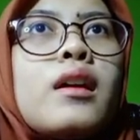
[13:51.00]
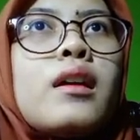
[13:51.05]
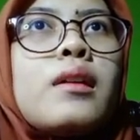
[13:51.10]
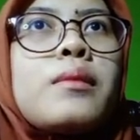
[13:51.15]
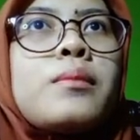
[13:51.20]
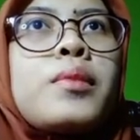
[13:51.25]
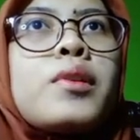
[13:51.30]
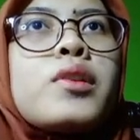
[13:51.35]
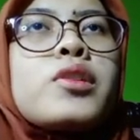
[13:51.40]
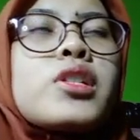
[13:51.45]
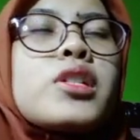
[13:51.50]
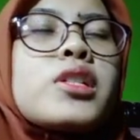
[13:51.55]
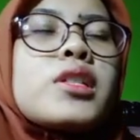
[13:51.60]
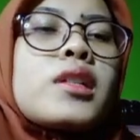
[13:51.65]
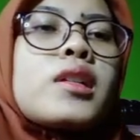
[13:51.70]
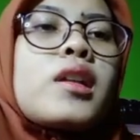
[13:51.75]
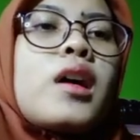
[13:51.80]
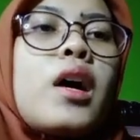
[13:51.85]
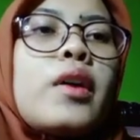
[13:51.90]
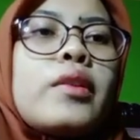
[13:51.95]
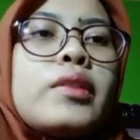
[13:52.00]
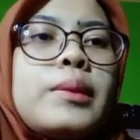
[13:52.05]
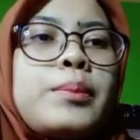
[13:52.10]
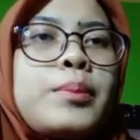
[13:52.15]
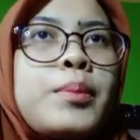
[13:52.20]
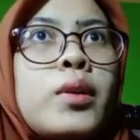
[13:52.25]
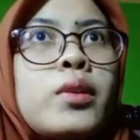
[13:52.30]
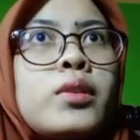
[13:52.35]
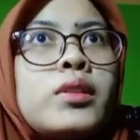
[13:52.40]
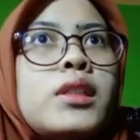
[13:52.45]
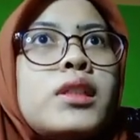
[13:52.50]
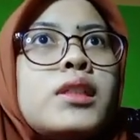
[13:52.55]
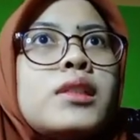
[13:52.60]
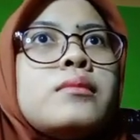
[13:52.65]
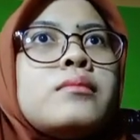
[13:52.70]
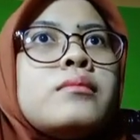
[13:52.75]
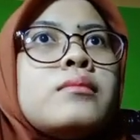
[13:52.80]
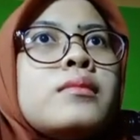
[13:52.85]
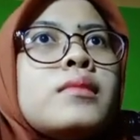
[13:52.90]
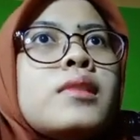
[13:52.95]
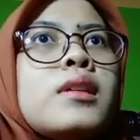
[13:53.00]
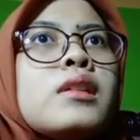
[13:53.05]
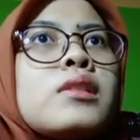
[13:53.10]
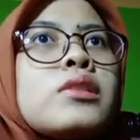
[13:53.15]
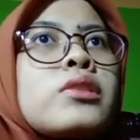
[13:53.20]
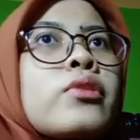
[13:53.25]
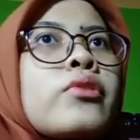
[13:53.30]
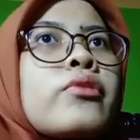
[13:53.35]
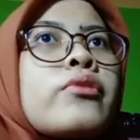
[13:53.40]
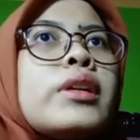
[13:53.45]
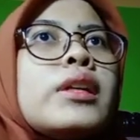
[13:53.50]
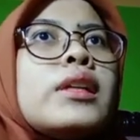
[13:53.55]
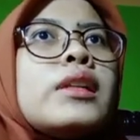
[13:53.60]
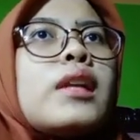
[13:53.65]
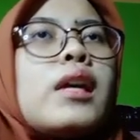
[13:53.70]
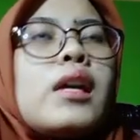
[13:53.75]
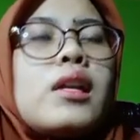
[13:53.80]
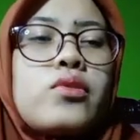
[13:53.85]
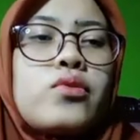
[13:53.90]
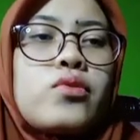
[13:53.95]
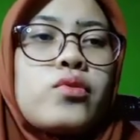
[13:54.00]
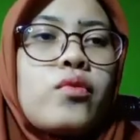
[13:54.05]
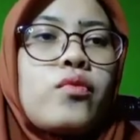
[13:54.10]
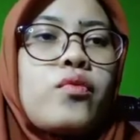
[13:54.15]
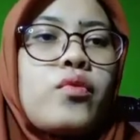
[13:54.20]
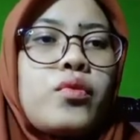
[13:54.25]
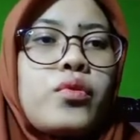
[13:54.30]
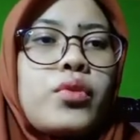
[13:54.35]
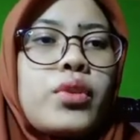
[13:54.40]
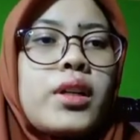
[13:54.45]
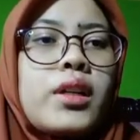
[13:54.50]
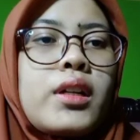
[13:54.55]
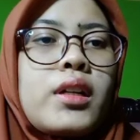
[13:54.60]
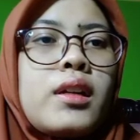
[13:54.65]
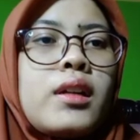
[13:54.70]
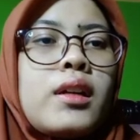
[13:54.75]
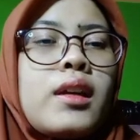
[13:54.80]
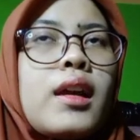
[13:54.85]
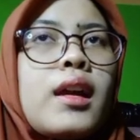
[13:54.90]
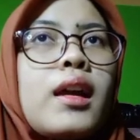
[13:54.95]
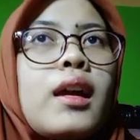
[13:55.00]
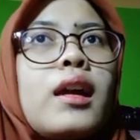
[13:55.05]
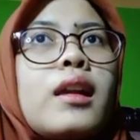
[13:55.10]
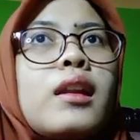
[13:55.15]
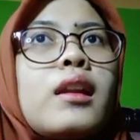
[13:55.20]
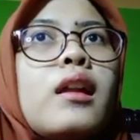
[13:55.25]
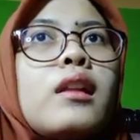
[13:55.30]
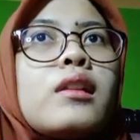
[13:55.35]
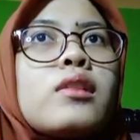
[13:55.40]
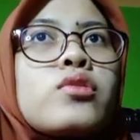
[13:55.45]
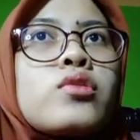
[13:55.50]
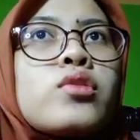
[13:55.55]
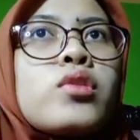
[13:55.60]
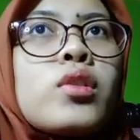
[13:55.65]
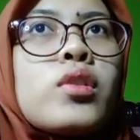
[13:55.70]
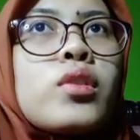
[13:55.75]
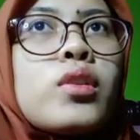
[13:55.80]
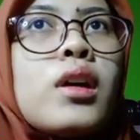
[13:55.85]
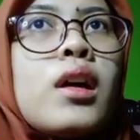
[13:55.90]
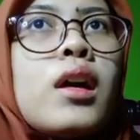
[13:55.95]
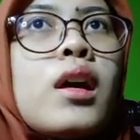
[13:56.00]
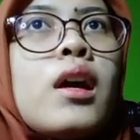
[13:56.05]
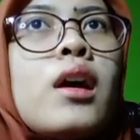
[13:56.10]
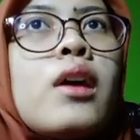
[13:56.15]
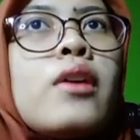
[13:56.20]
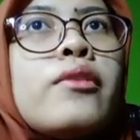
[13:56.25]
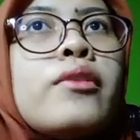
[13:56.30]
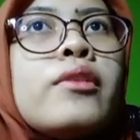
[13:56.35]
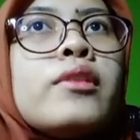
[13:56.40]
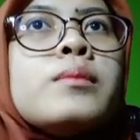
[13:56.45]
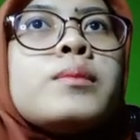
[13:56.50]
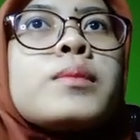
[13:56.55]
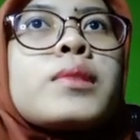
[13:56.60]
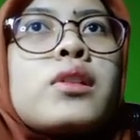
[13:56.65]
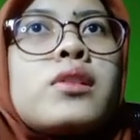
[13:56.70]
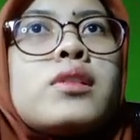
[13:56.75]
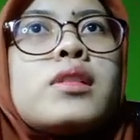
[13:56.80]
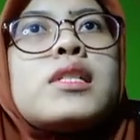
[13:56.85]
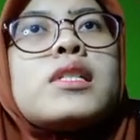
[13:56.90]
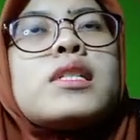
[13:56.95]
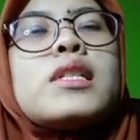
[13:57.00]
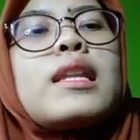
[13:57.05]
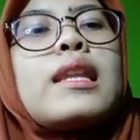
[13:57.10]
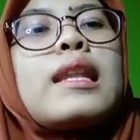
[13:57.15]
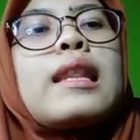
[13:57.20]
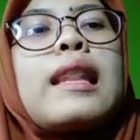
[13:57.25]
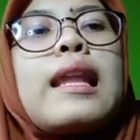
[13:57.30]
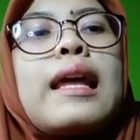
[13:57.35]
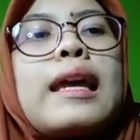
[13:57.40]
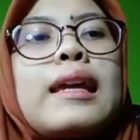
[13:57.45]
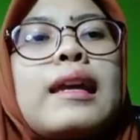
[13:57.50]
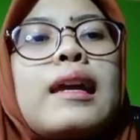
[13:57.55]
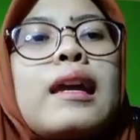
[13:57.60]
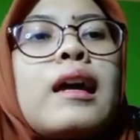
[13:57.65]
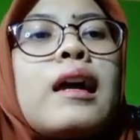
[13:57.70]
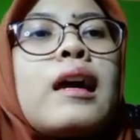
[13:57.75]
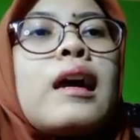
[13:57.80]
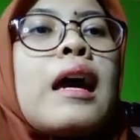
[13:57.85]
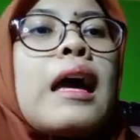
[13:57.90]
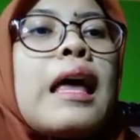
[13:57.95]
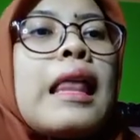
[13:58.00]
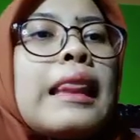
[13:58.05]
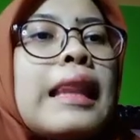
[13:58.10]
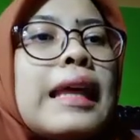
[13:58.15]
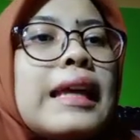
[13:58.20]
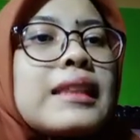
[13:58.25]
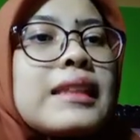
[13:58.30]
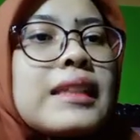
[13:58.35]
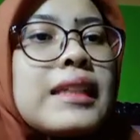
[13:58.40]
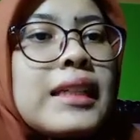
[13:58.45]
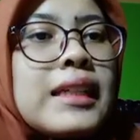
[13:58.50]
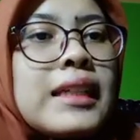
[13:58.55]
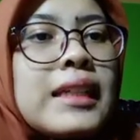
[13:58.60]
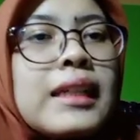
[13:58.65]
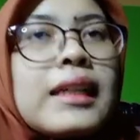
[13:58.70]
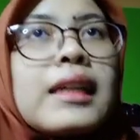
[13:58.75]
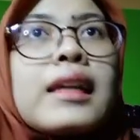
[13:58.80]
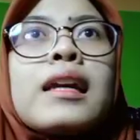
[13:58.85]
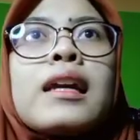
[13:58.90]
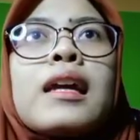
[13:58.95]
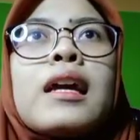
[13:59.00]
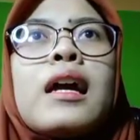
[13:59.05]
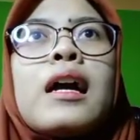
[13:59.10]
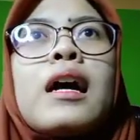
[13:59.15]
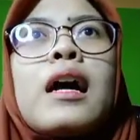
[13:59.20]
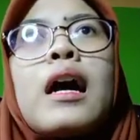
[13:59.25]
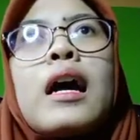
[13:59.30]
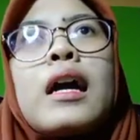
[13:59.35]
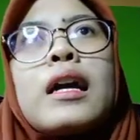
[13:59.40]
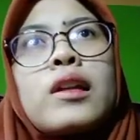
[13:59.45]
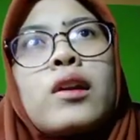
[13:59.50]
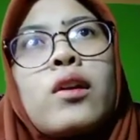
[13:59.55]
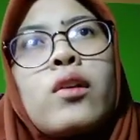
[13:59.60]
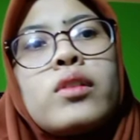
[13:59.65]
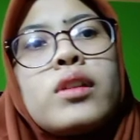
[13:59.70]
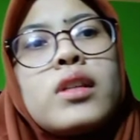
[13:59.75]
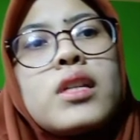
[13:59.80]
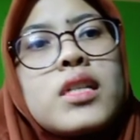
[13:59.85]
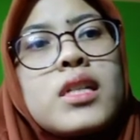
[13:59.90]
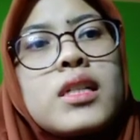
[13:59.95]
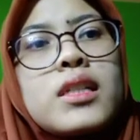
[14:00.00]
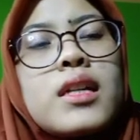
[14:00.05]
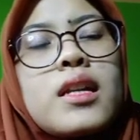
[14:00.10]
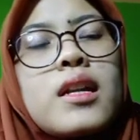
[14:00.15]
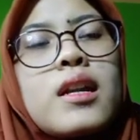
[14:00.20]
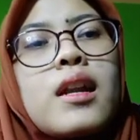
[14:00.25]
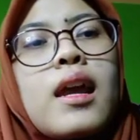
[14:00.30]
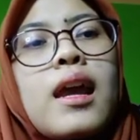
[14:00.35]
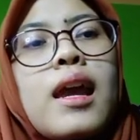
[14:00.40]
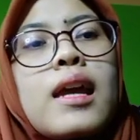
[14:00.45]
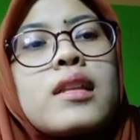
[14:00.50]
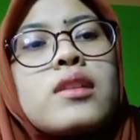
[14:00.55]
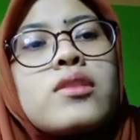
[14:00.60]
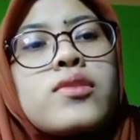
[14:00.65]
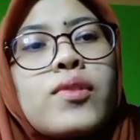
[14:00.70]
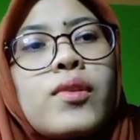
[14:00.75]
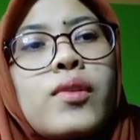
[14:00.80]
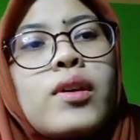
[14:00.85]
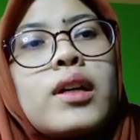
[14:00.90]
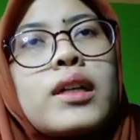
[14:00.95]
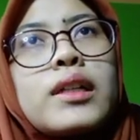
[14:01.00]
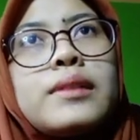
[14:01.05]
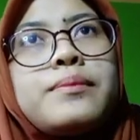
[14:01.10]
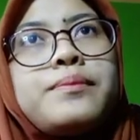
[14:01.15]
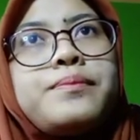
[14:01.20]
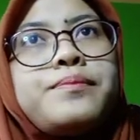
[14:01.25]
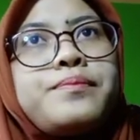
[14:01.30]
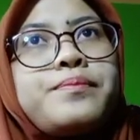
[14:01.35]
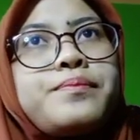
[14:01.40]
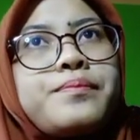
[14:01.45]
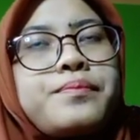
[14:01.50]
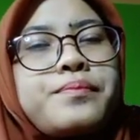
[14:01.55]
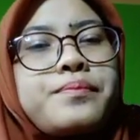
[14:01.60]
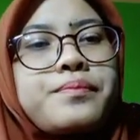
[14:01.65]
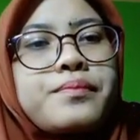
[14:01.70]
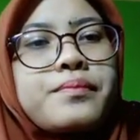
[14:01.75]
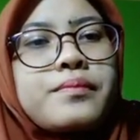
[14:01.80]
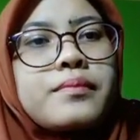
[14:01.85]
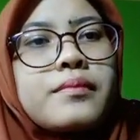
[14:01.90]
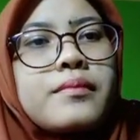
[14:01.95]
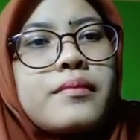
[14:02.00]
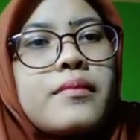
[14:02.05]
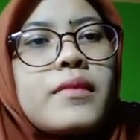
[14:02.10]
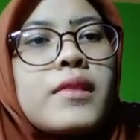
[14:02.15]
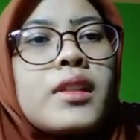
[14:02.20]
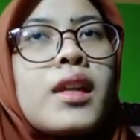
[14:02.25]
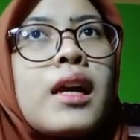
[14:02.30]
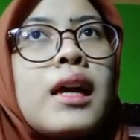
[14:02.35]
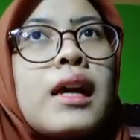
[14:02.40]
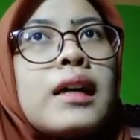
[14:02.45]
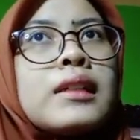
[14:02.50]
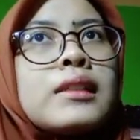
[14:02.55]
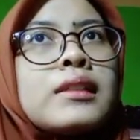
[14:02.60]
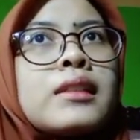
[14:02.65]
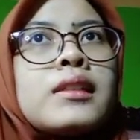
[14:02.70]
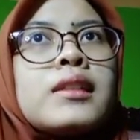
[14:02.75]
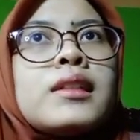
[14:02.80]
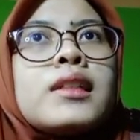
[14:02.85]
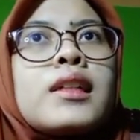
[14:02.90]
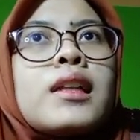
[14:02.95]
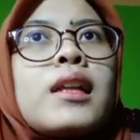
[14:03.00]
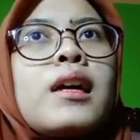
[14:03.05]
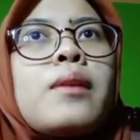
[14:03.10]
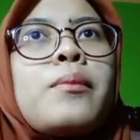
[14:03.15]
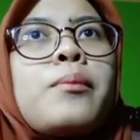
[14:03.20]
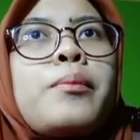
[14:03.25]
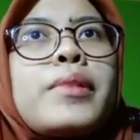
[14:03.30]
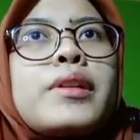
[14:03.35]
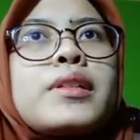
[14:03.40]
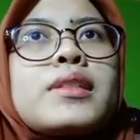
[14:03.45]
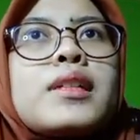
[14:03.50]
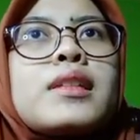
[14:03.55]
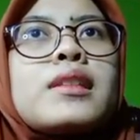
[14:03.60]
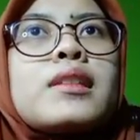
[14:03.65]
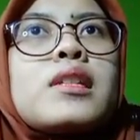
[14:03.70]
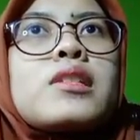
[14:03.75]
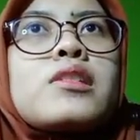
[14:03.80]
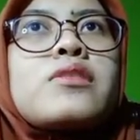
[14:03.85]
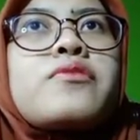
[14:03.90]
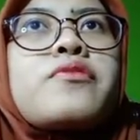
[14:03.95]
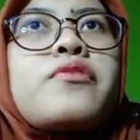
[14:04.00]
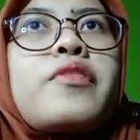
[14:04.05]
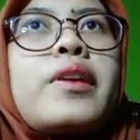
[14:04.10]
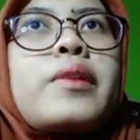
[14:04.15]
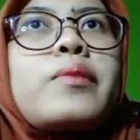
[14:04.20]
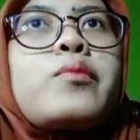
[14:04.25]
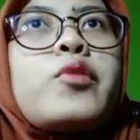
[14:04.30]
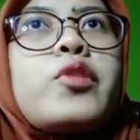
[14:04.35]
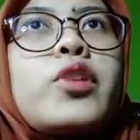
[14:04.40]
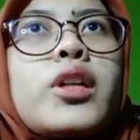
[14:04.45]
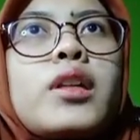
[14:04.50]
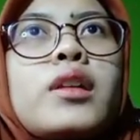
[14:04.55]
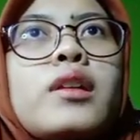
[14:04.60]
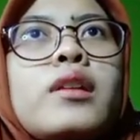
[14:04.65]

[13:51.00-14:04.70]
position of the podium, screen, and so forth. And also room conditions like lighting, air conditioner, and so on. Third, presentation framework.